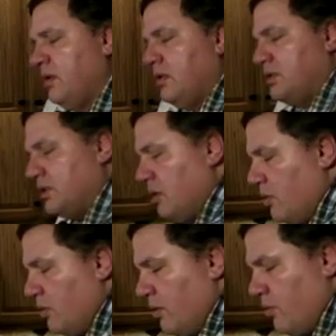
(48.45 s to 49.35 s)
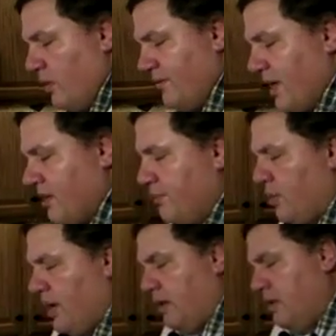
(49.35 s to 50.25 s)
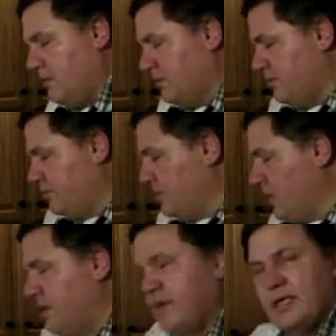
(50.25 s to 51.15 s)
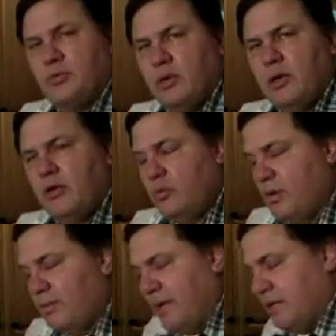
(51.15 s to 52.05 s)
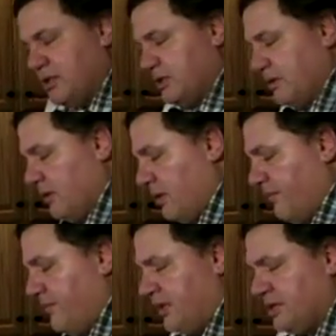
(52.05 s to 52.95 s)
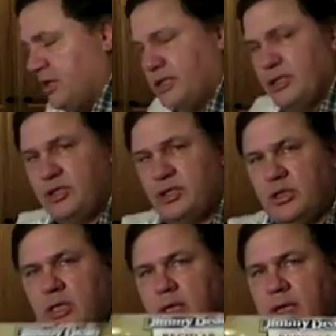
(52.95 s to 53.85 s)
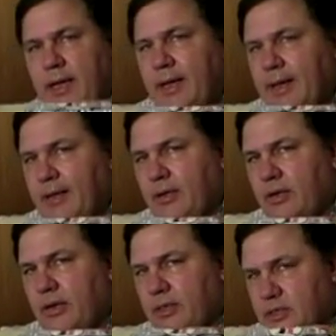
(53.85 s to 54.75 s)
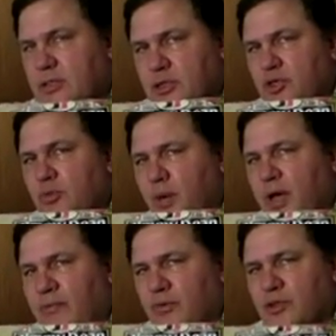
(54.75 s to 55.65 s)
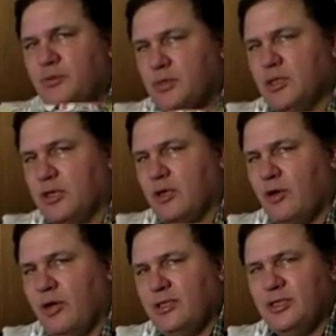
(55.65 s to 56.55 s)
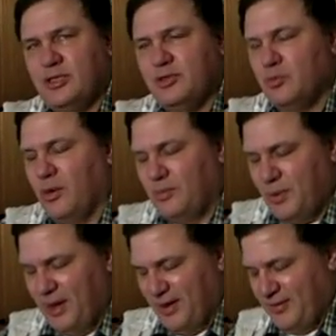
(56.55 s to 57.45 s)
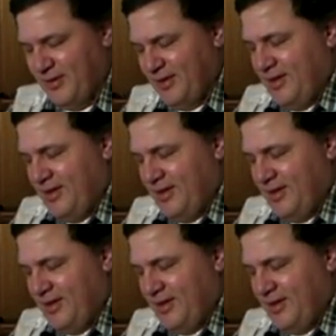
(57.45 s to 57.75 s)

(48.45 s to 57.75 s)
So we've got the bread. Next we're going to do 1 pound of sausage, and this is a 2-pound version, but you're going to go ahead and just use 1 pound.